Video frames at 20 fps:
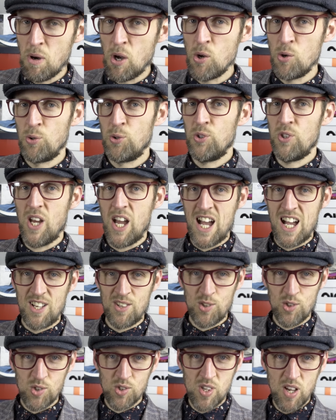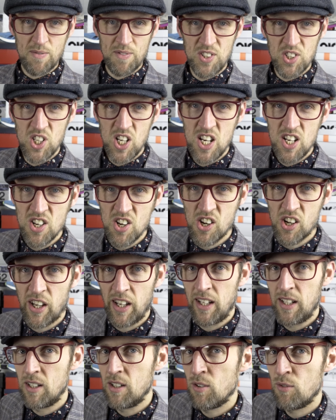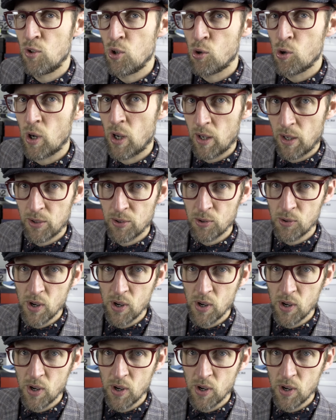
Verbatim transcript: both at 79 of your Earth